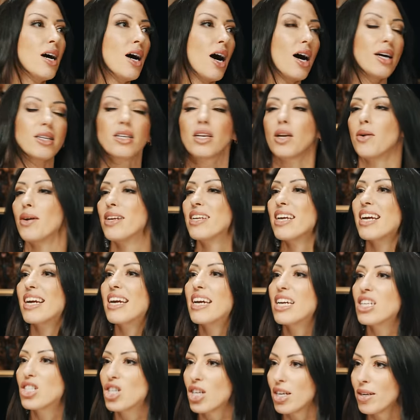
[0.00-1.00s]
I don't know, in your
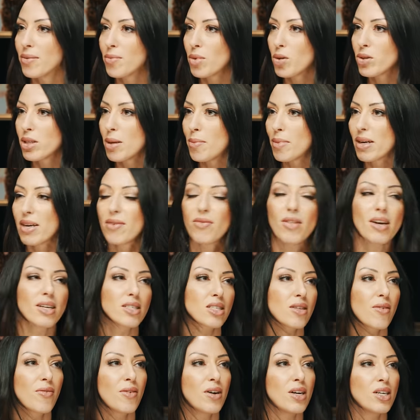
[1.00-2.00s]
kitchen or something, if
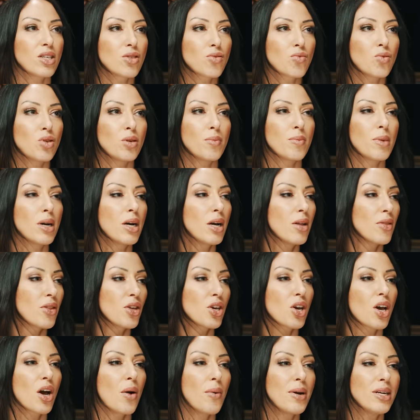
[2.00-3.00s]
that's the first room that
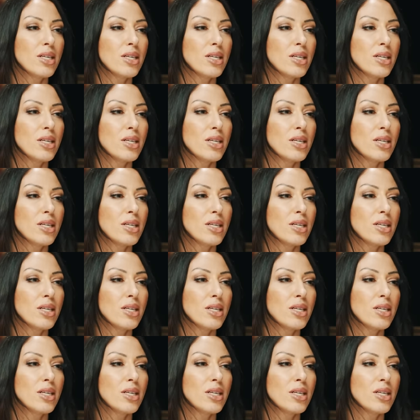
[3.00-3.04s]
you go